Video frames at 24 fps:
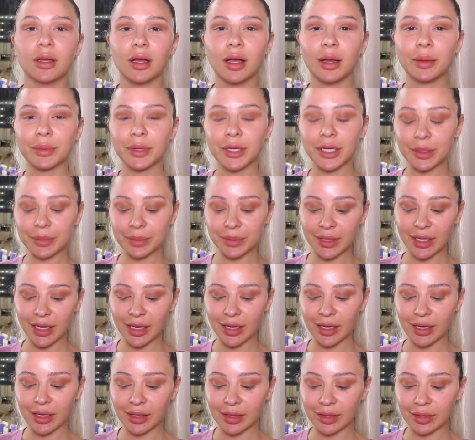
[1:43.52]
I'm going to
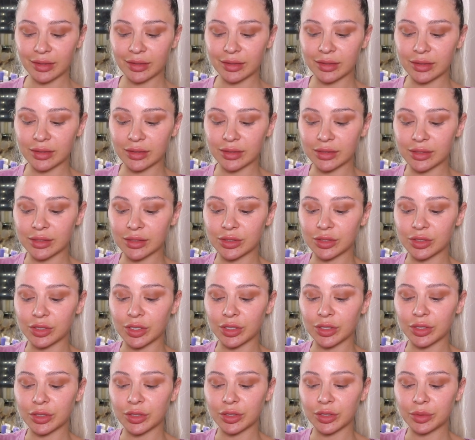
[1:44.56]
apply this
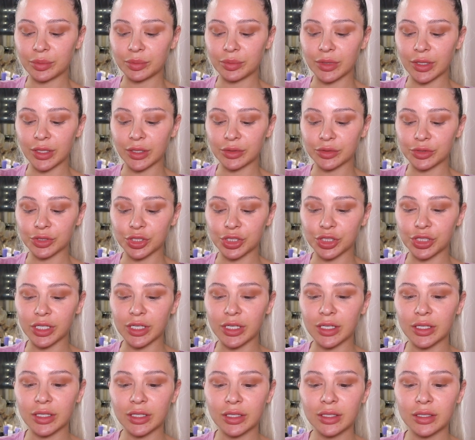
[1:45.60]
darker brown
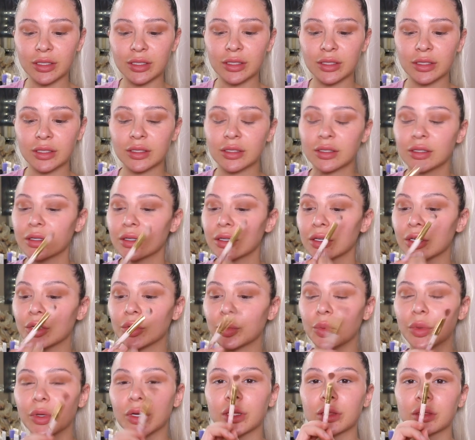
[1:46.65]
shade
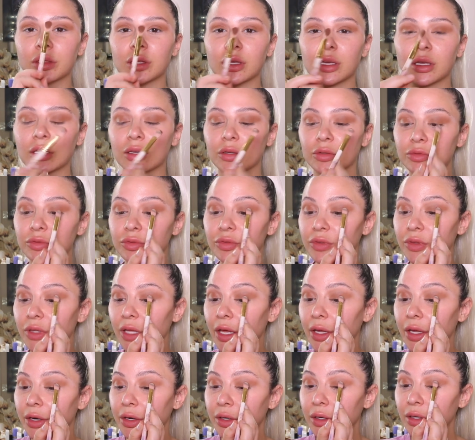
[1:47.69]
with a
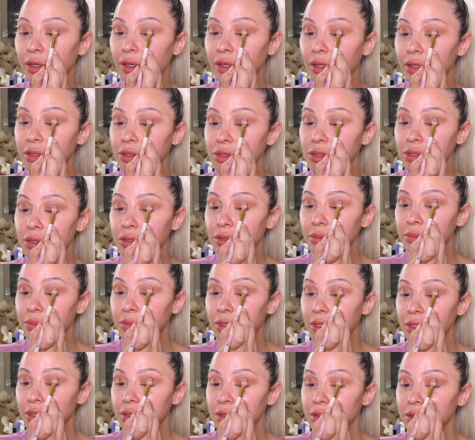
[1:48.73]
flatter eyeshadow
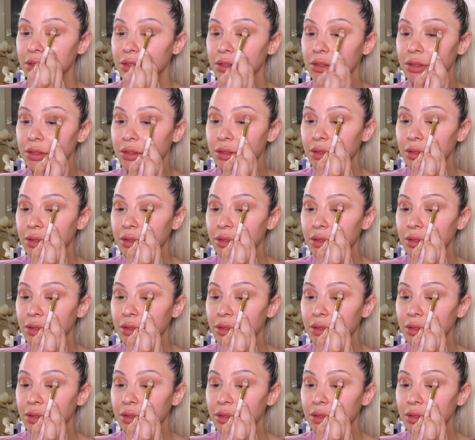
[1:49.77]
brush,